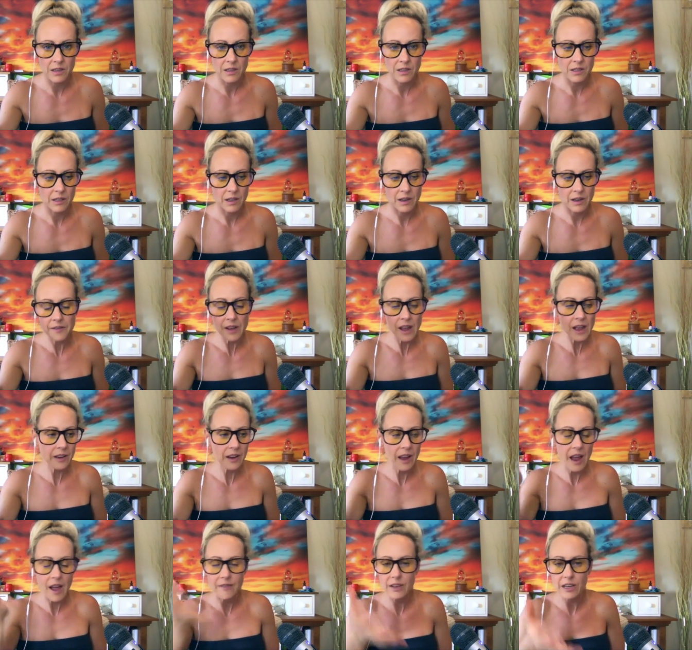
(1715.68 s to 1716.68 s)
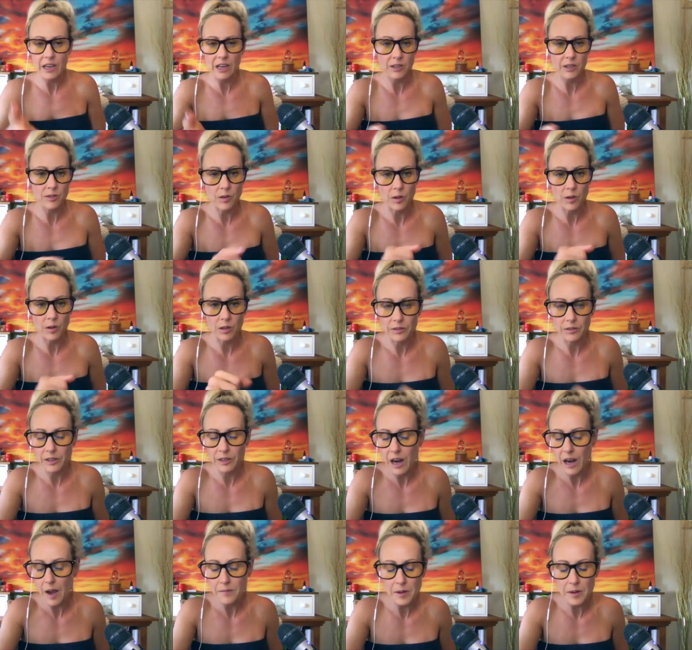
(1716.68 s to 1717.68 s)
I don't have any control over how
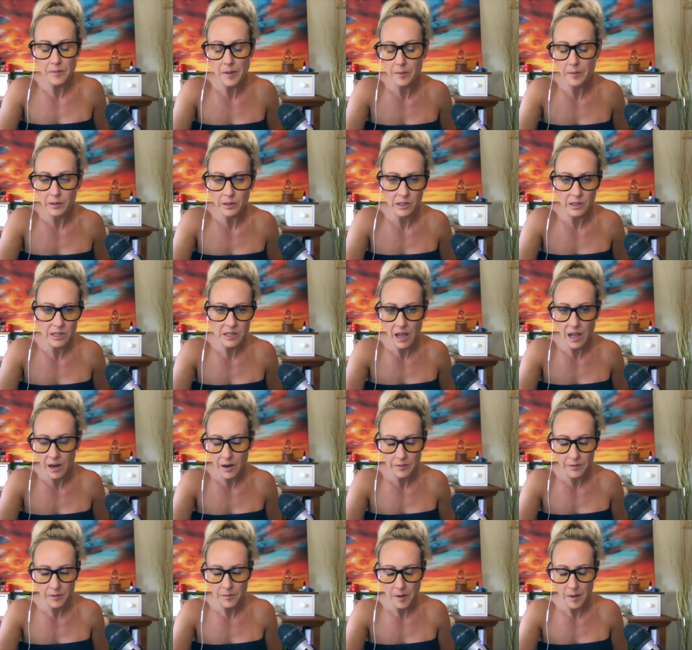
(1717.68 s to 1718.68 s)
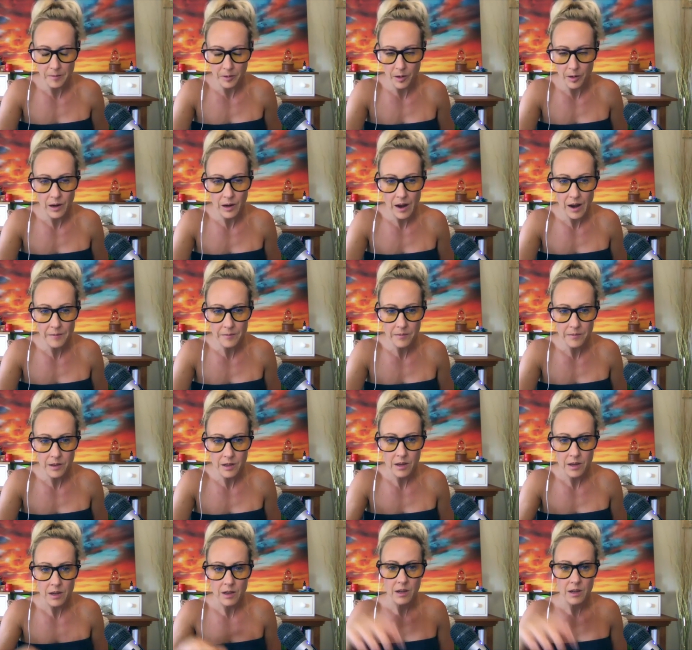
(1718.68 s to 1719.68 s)
many people are going to sign up for my program.
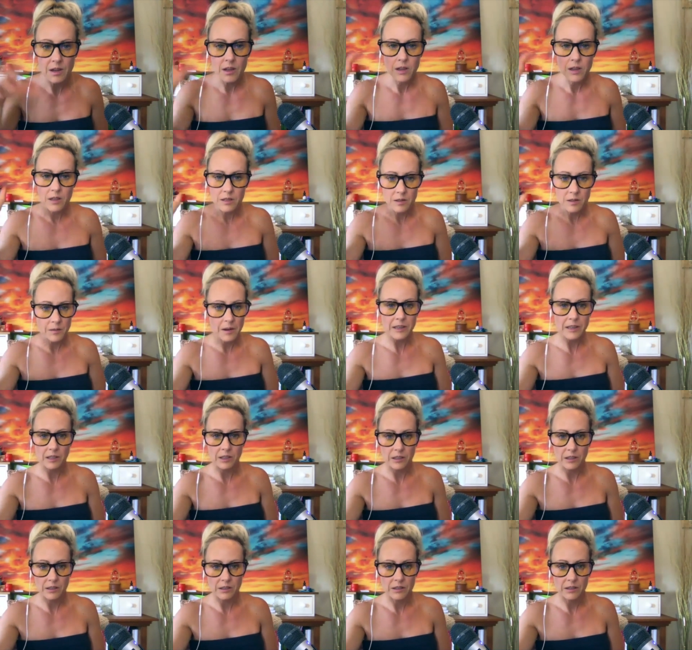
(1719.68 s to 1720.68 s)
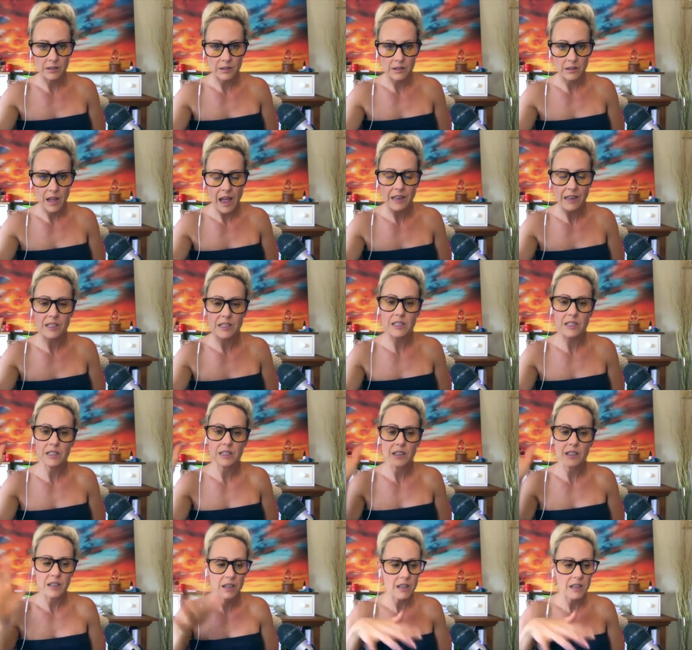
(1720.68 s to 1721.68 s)
That's right. Surrender and just
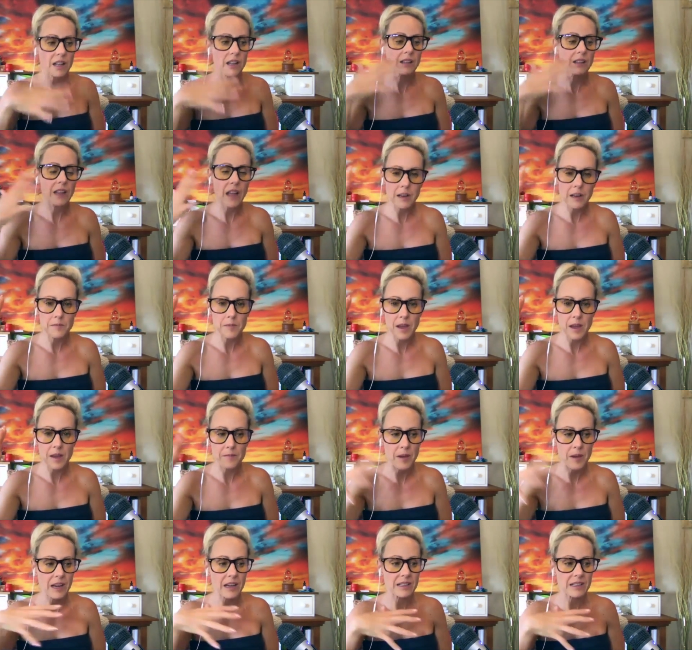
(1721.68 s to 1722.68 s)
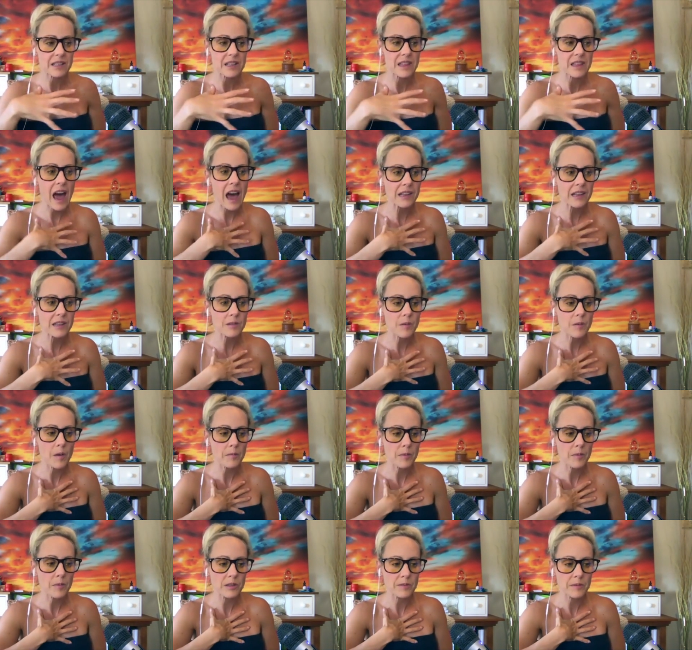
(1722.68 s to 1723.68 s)
let it be, because that's what
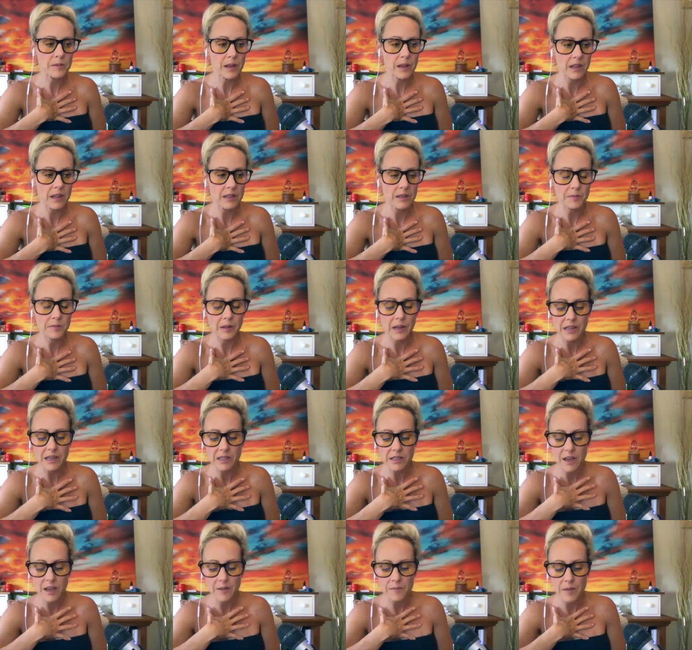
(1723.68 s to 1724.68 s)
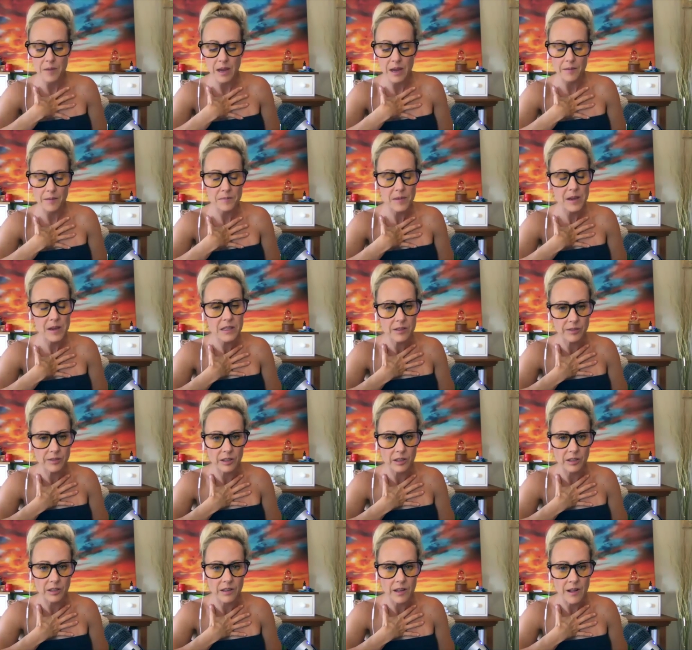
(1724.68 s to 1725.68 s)
puts me in this place of being
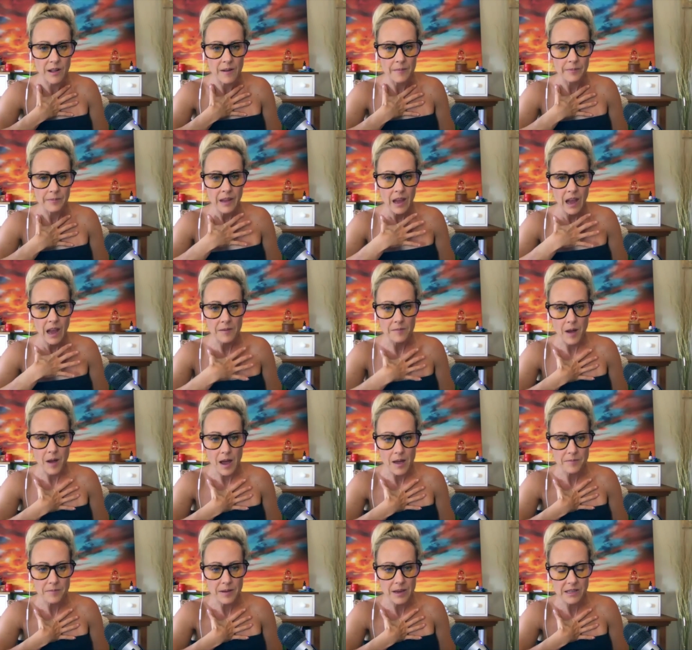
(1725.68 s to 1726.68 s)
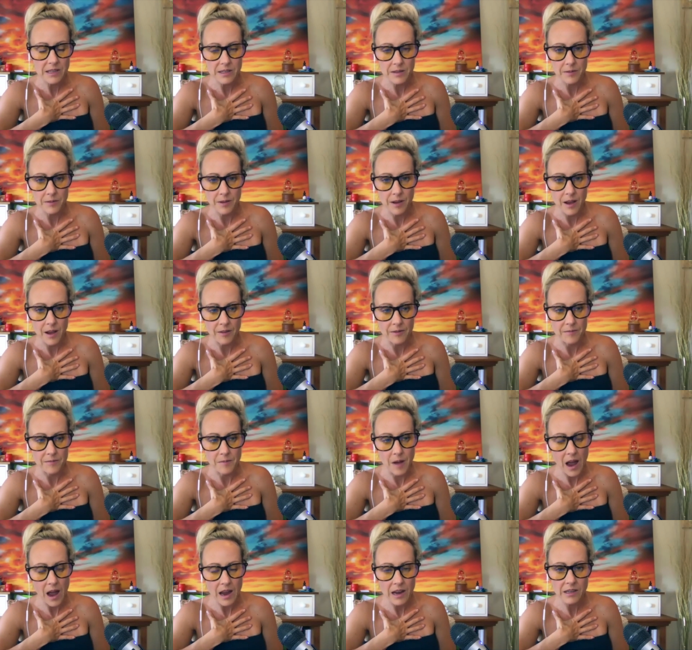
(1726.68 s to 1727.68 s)
peaceful. And my peace of
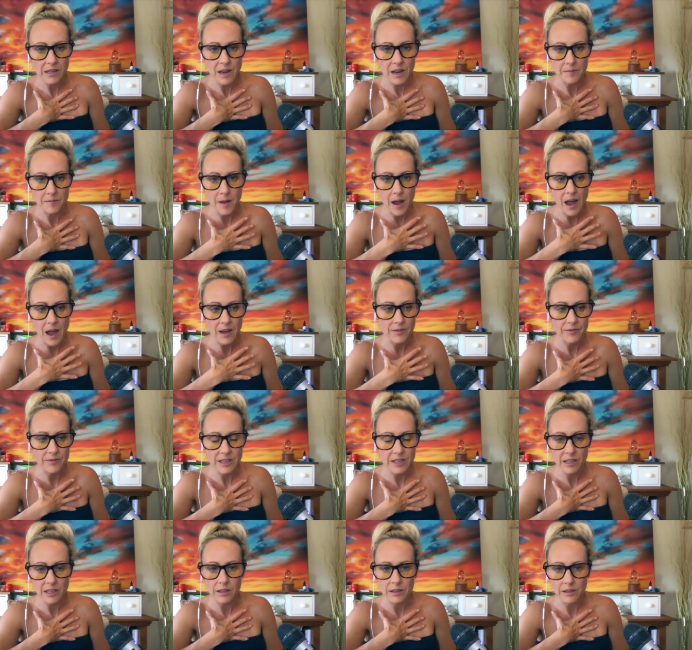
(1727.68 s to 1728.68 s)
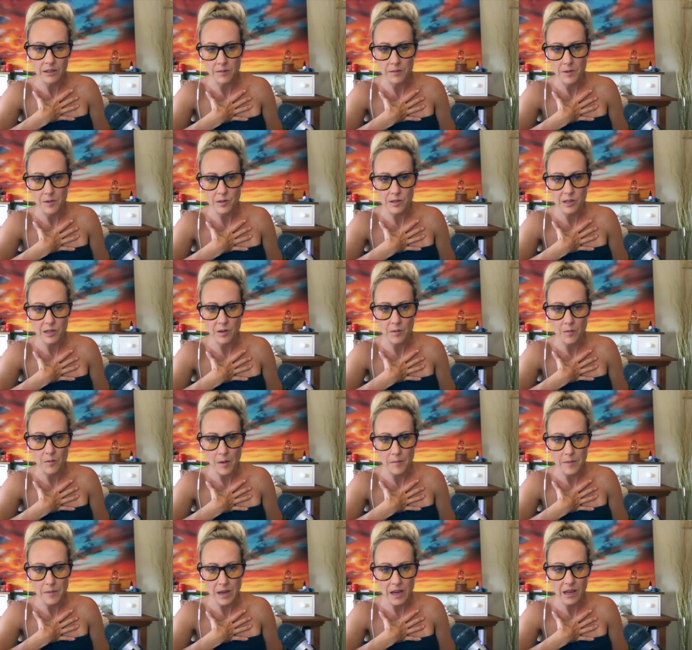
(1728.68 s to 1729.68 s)
mind and my physical and emotional
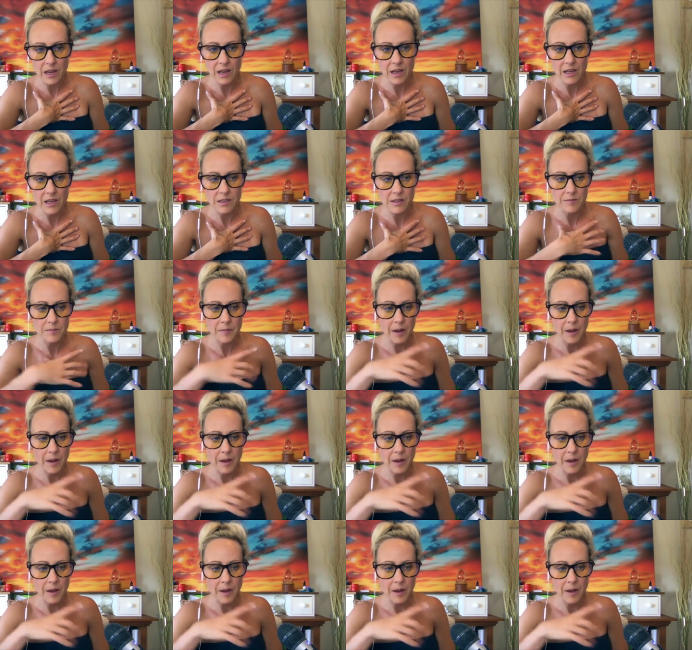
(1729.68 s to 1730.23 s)
well-being is my